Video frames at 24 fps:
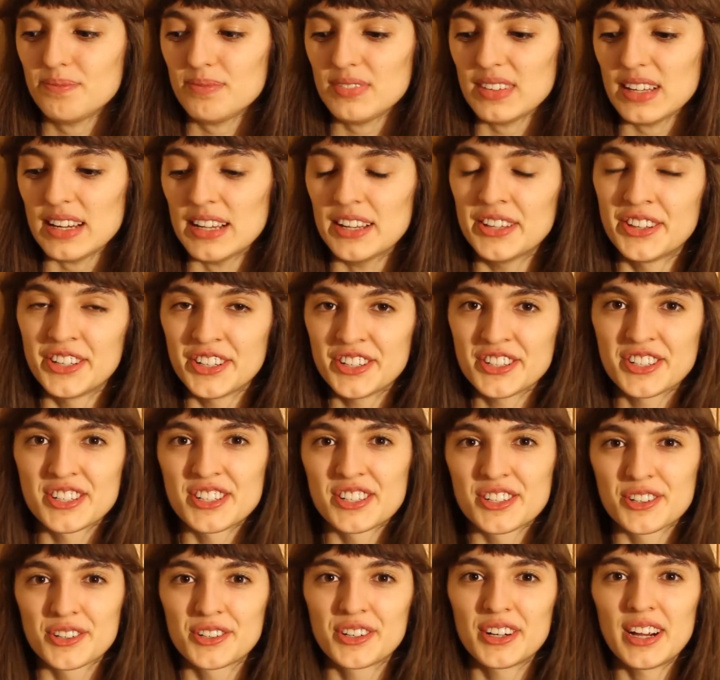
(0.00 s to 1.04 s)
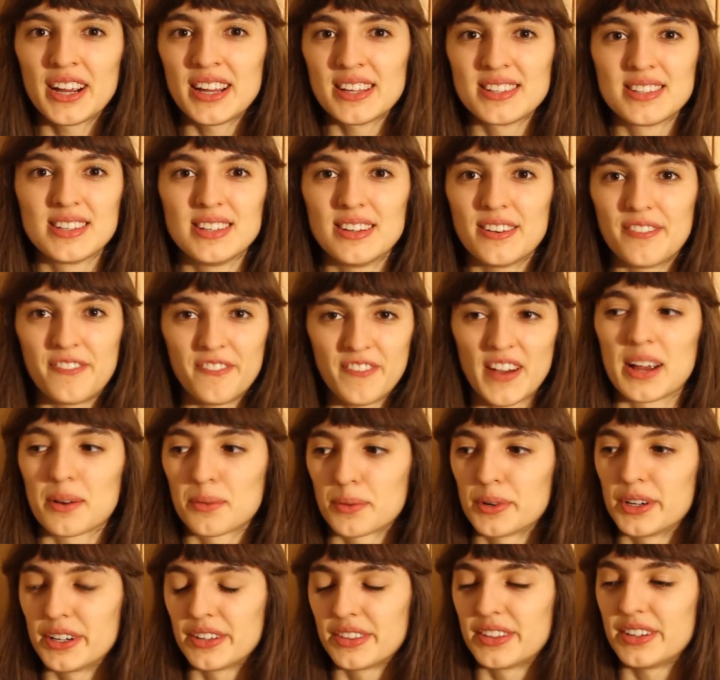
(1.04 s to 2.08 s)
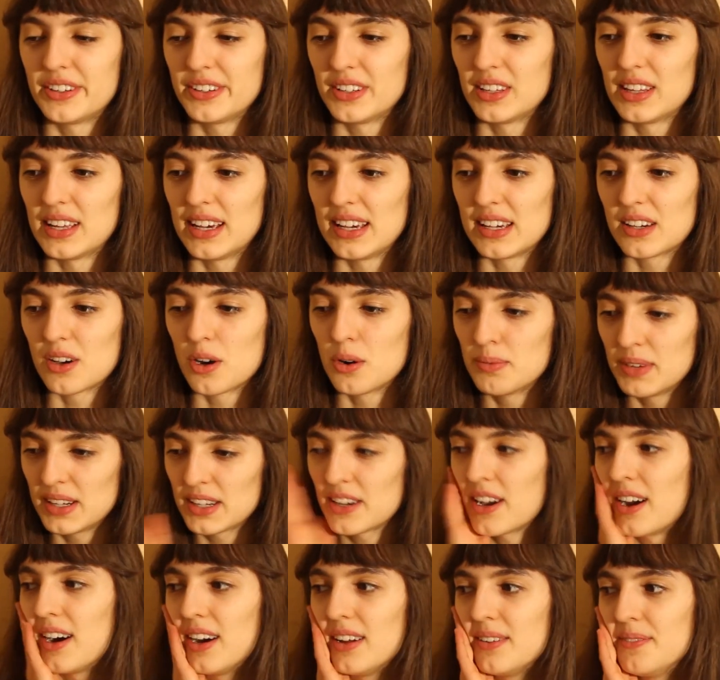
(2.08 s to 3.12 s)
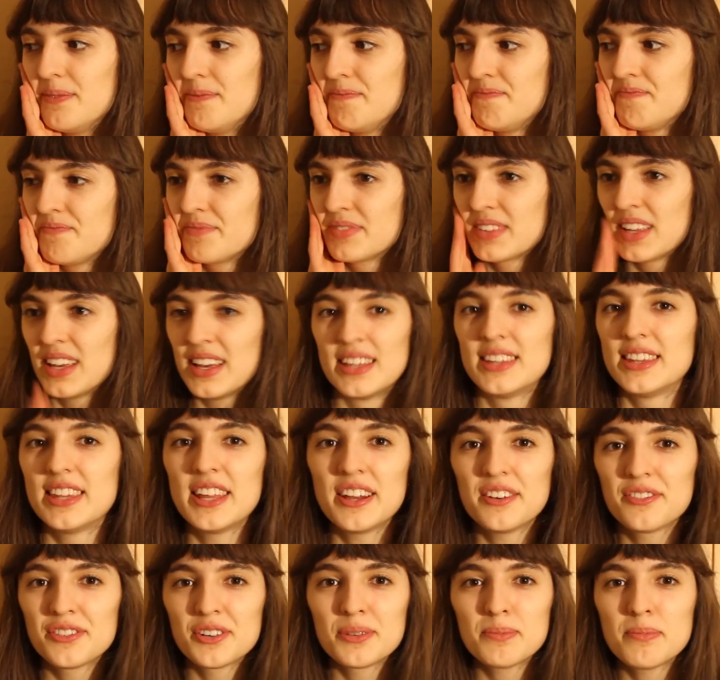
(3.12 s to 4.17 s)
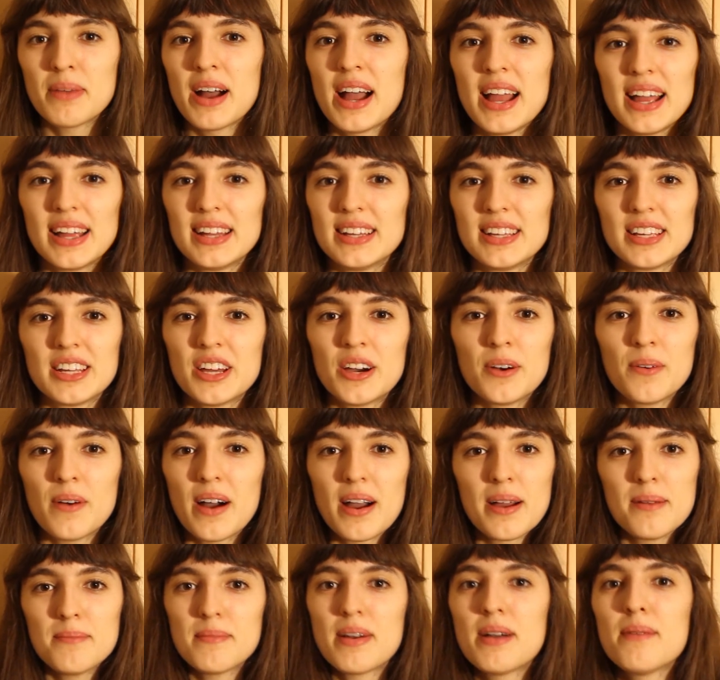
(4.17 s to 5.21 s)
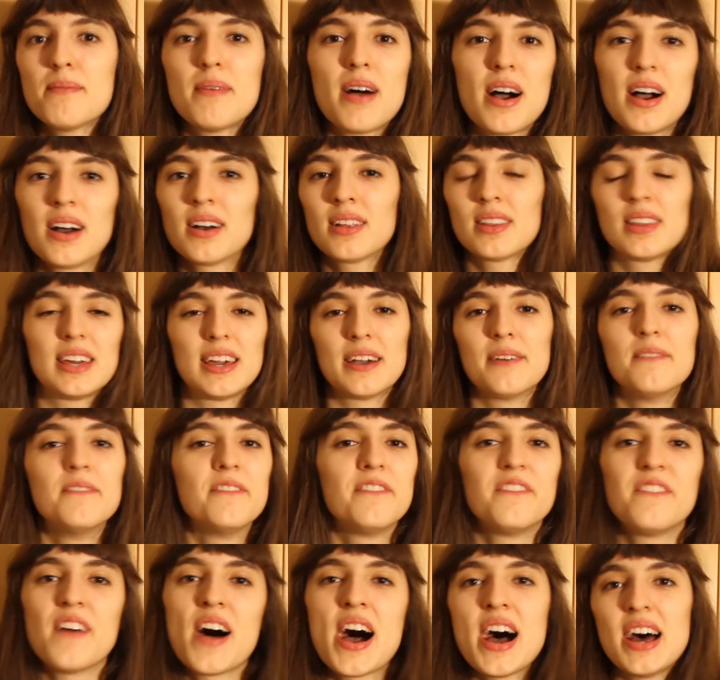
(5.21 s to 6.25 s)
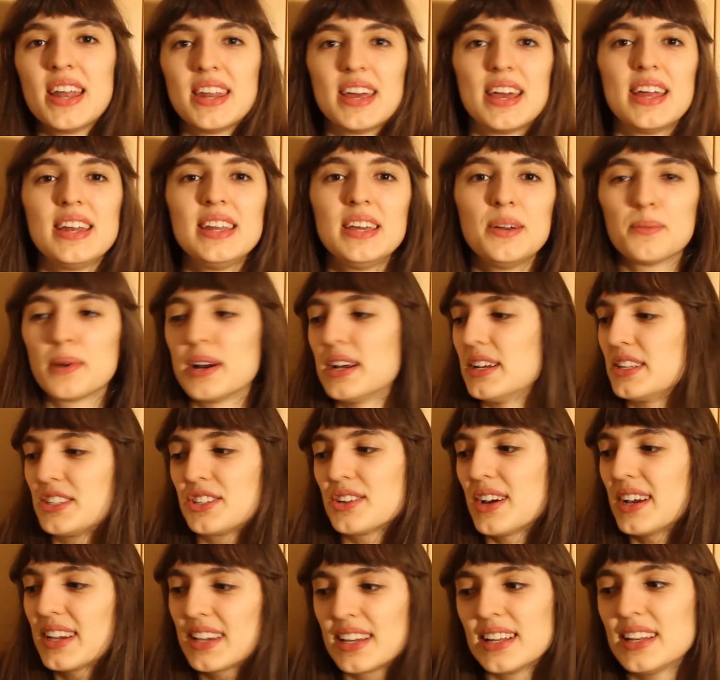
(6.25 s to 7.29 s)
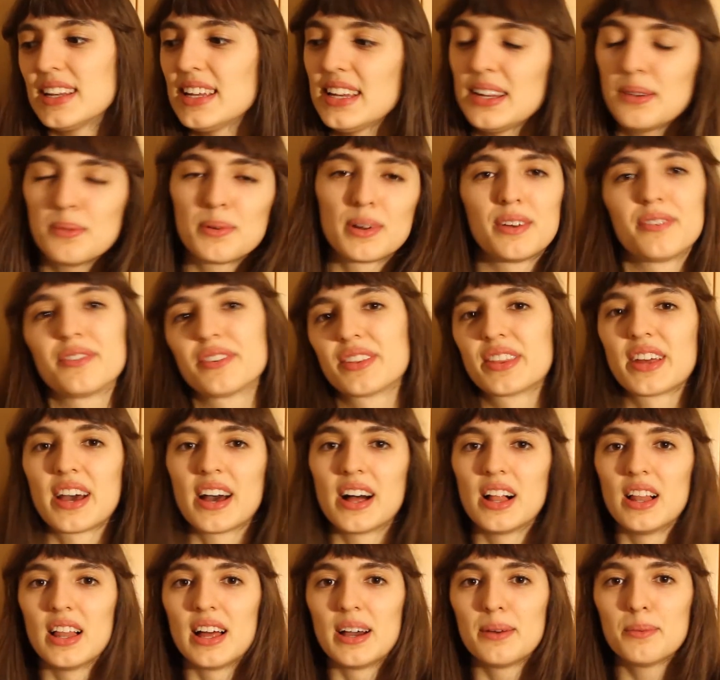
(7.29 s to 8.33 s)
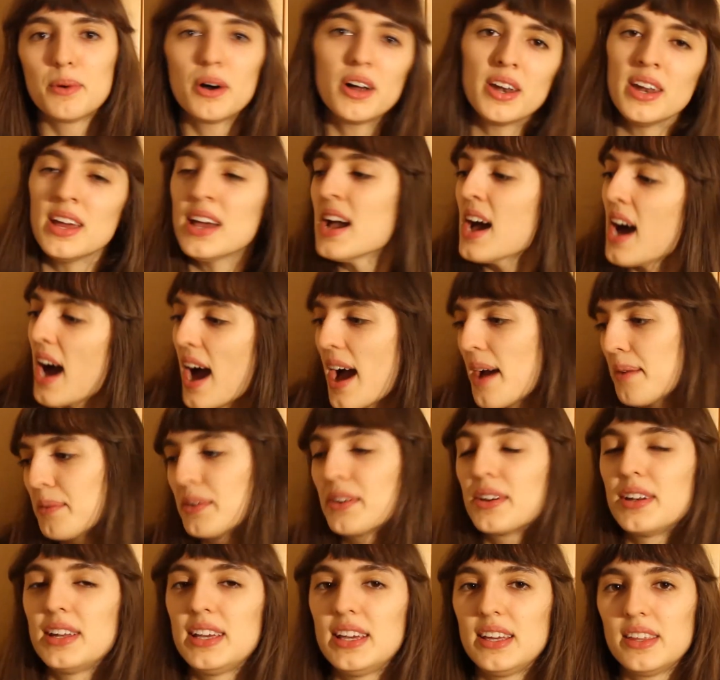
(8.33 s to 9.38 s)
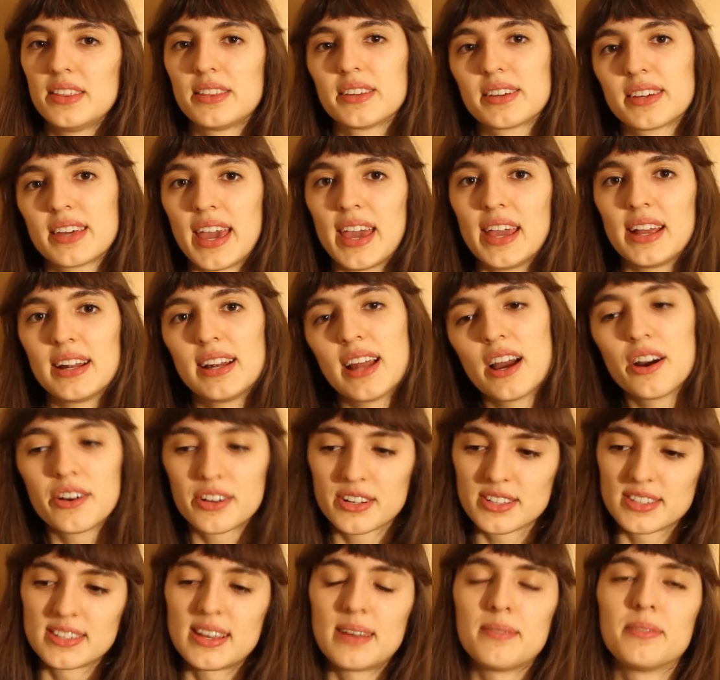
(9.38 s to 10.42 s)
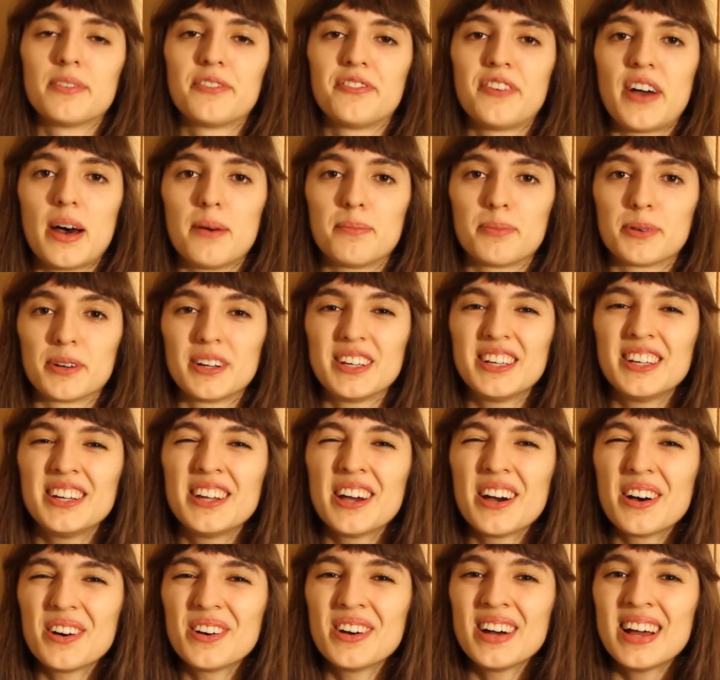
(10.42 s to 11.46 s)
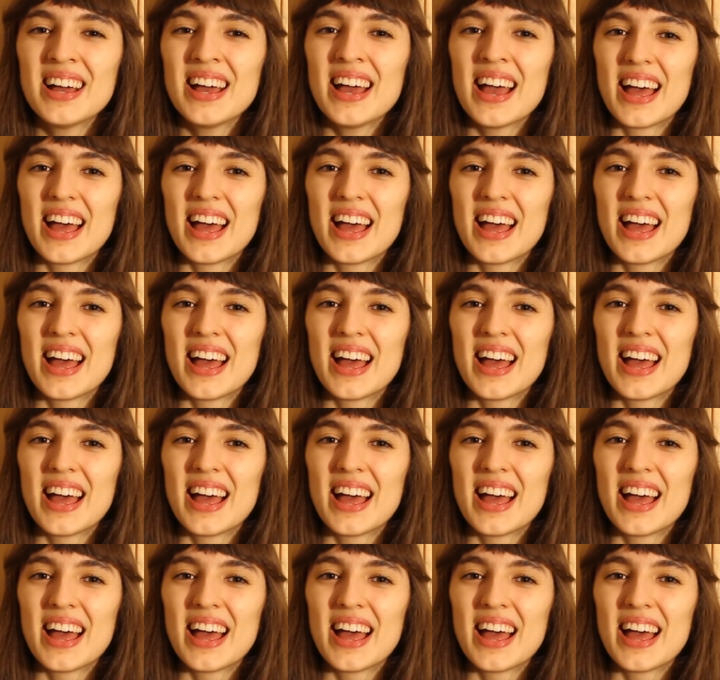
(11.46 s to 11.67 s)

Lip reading: there's this crazy effect where they're like, oh my god, never mind, you know, I'm ugly, I'm fat anyway, so I can eat whatever the hell I want. I'm gonna eat the cake now because I'm fat, you know?